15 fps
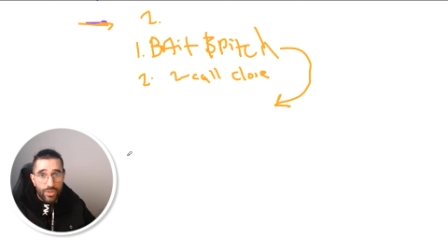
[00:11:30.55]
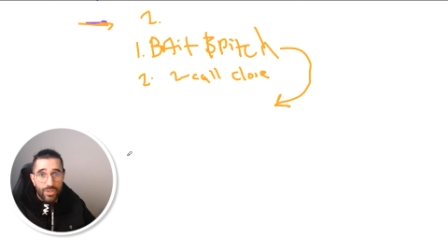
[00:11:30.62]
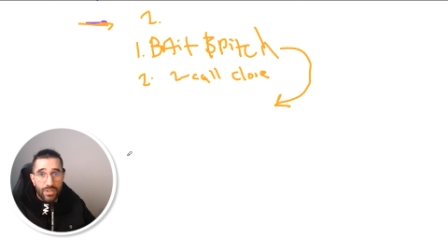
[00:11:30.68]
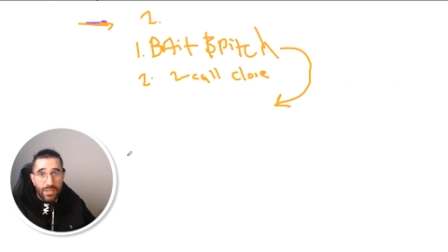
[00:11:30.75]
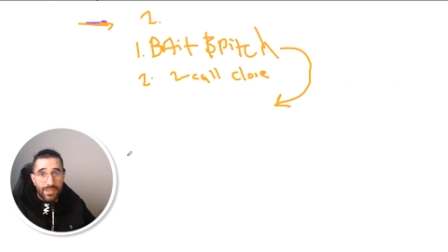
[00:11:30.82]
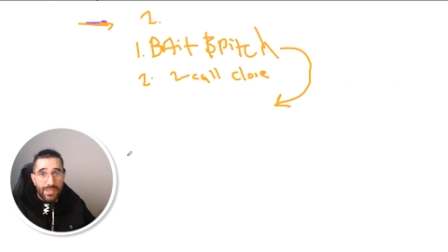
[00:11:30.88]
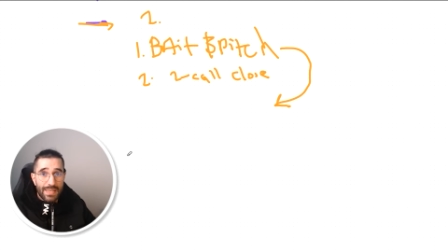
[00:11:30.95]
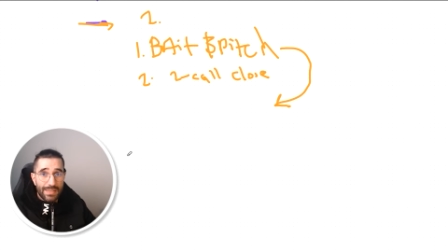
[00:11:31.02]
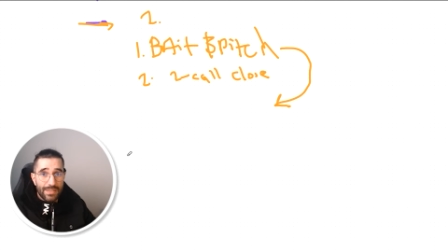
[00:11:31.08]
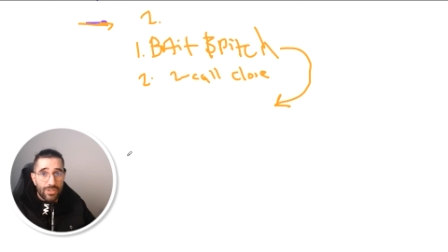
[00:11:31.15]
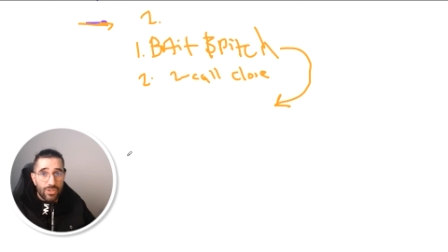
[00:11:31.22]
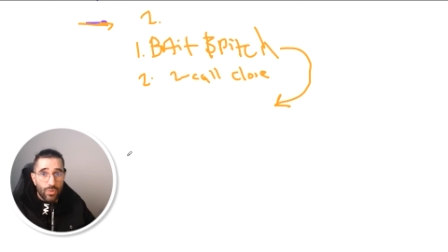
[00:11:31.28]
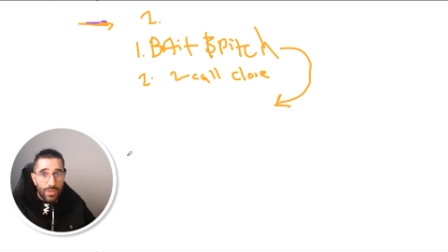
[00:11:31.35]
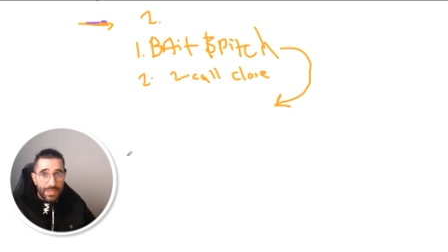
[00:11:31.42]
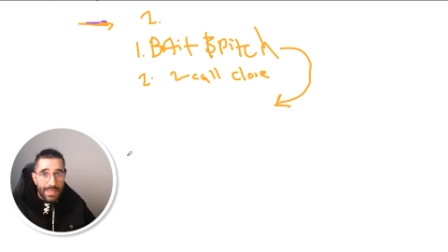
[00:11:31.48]
I was going to
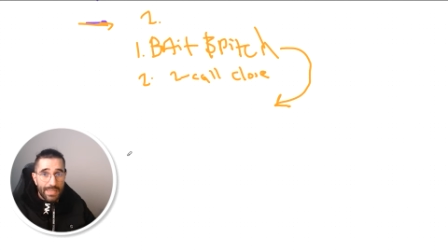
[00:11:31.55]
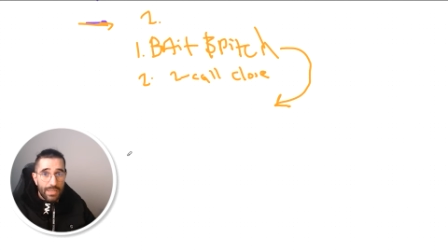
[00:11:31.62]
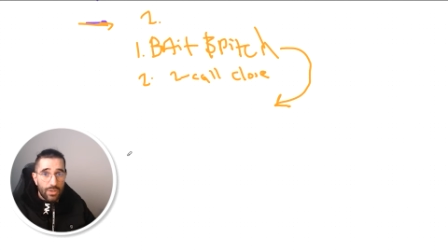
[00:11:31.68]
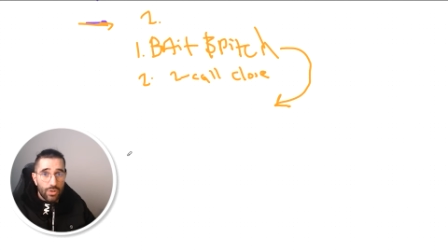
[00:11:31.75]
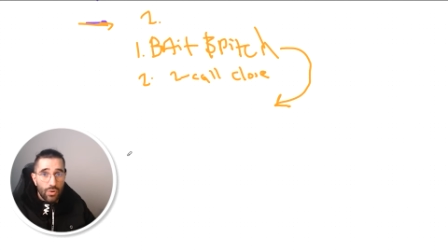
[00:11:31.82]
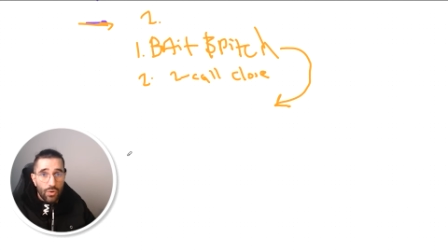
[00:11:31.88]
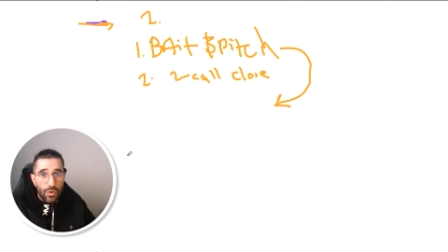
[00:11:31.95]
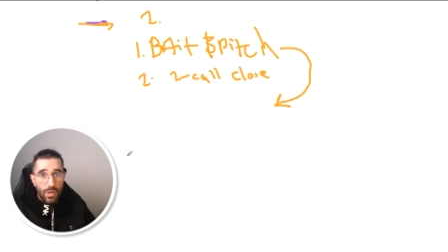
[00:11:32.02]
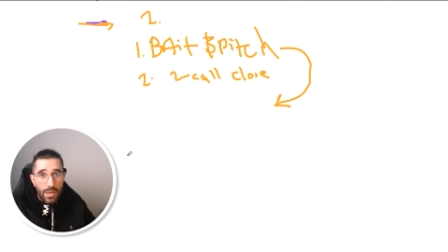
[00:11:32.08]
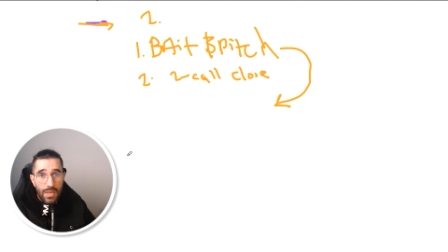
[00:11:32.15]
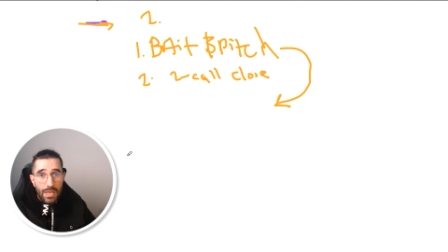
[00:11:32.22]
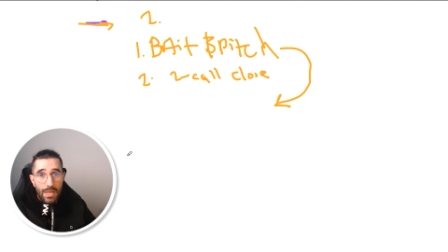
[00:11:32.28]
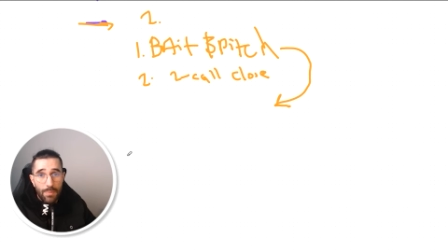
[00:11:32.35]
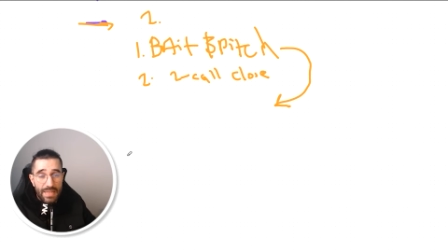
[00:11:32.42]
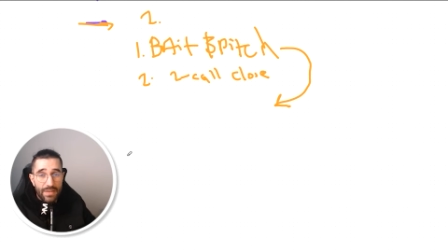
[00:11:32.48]
take this to a second
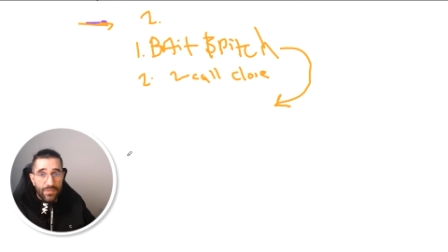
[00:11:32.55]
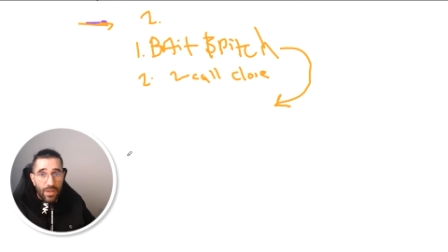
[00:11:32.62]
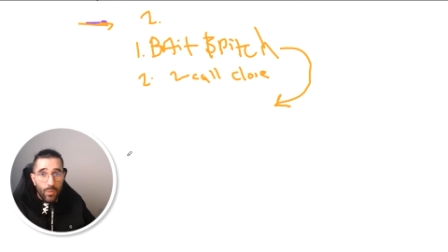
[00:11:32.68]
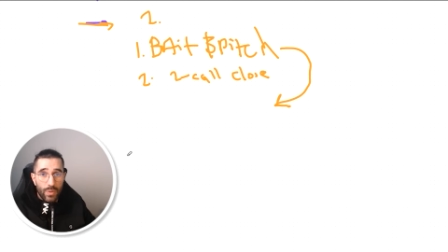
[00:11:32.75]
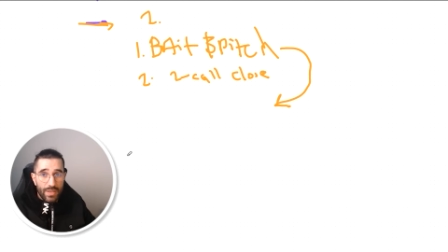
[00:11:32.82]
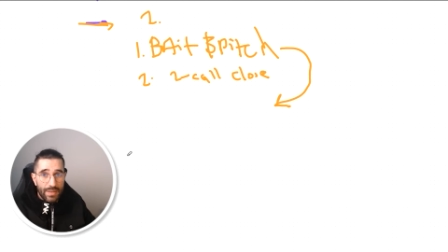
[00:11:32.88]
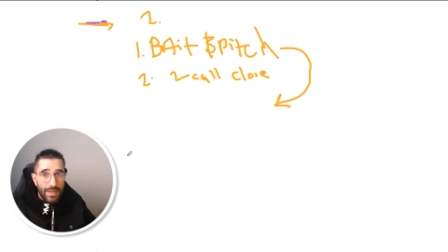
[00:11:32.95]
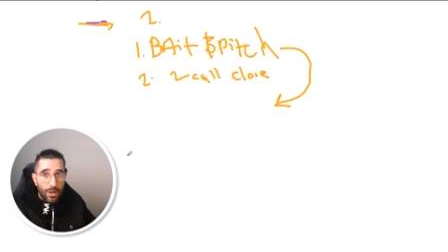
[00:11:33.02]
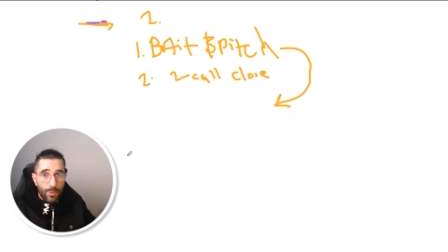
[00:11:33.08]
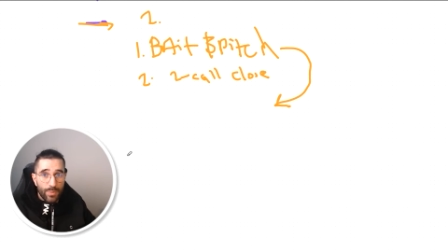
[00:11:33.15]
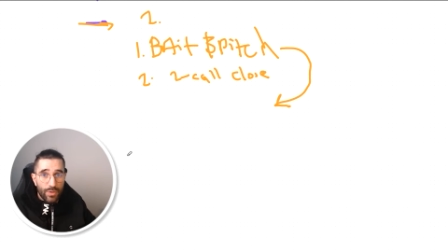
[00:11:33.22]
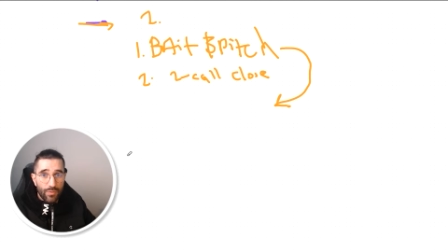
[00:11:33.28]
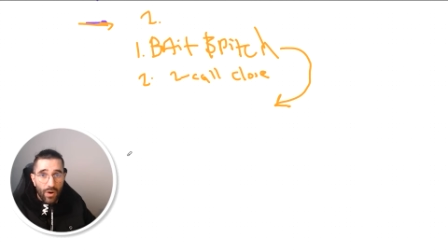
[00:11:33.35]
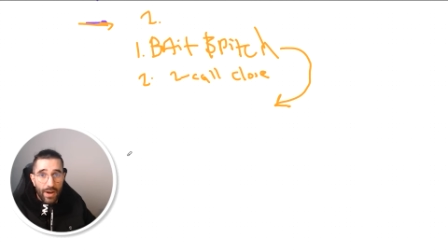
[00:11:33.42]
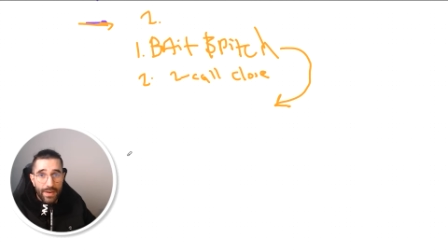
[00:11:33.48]
call, but I believe that we
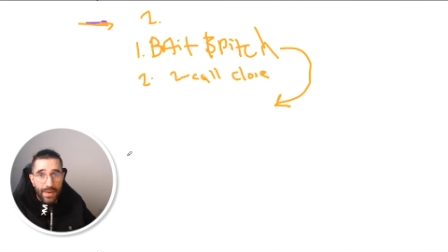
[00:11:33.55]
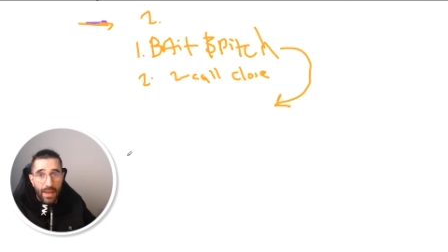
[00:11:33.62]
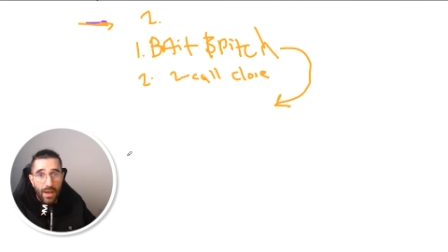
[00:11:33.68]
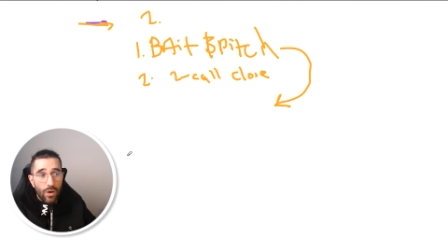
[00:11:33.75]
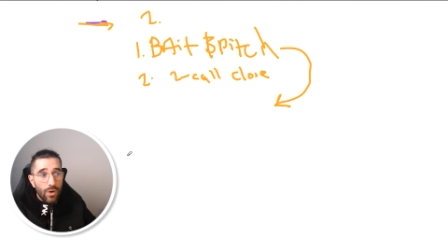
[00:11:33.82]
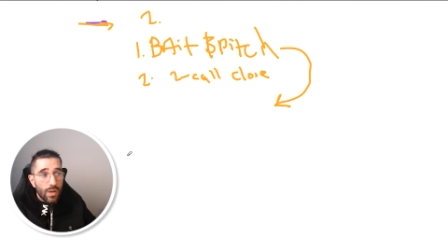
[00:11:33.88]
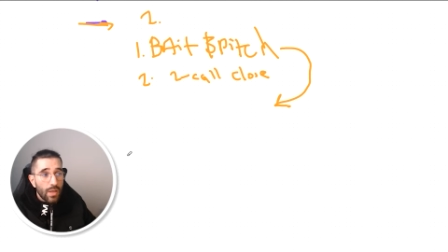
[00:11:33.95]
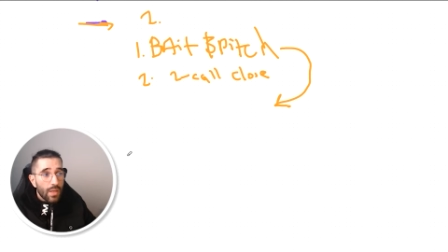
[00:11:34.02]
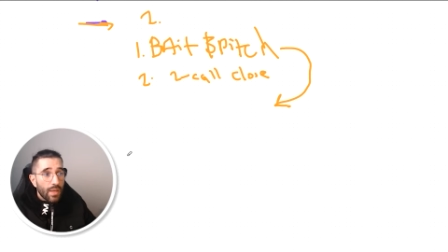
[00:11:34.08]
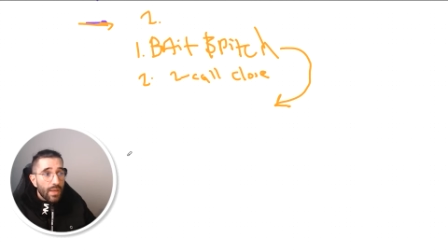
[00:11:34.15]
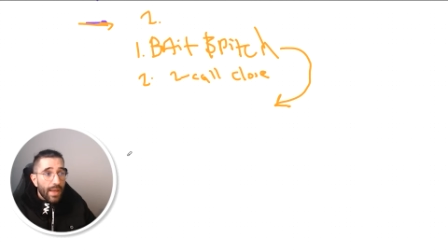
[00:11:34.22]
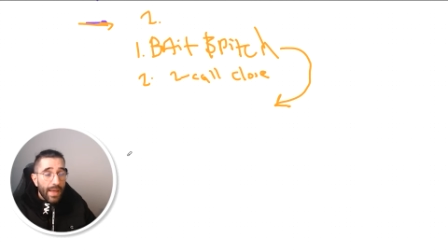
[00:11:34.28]
can help you right now.